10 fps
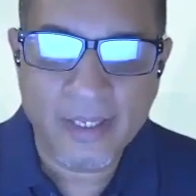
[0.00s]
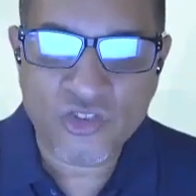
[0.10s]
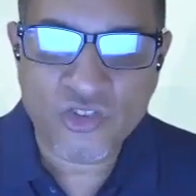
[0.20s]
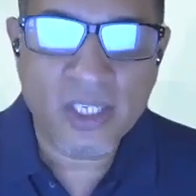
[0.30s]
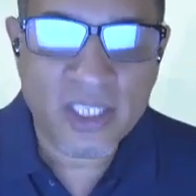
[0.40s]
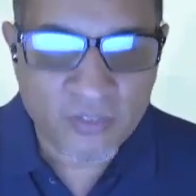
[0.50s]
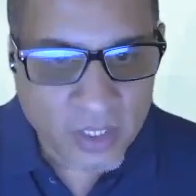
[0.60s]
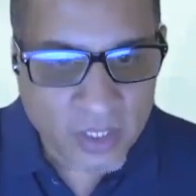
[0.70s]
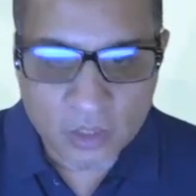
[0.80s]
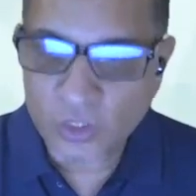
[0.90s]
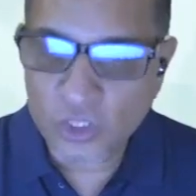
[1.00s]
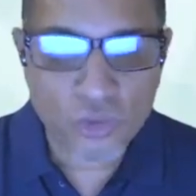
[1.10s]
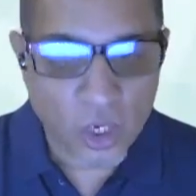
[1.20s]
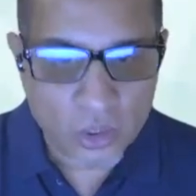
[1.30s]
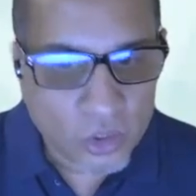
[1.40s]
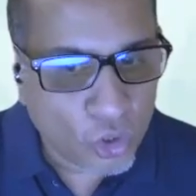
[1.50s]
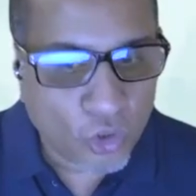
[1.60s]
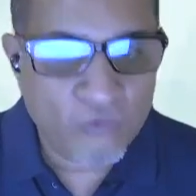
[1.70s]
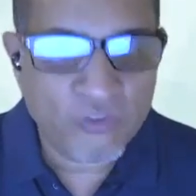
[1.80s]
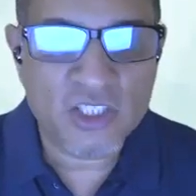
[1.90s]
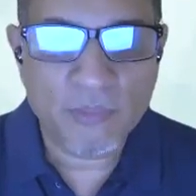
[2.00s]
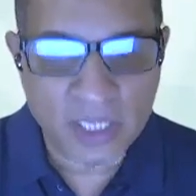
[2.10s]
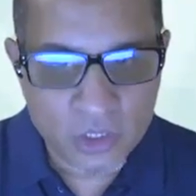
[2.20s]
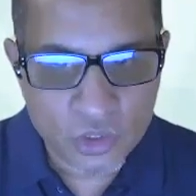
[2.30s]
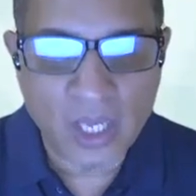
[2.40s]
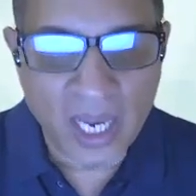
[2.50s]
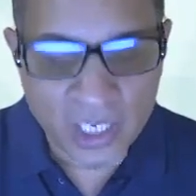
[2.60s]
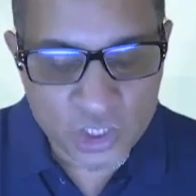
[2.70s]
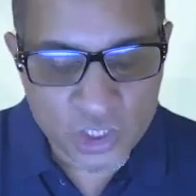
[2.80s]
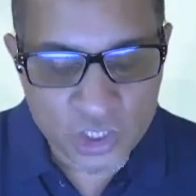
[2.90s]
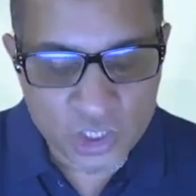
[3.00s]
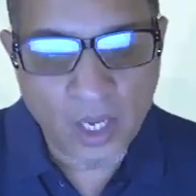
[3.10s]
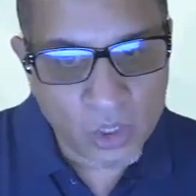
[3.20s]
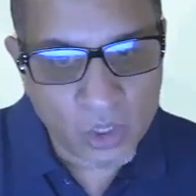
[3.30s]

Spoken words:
it's really difficult. We do not know if you're speaking to the actual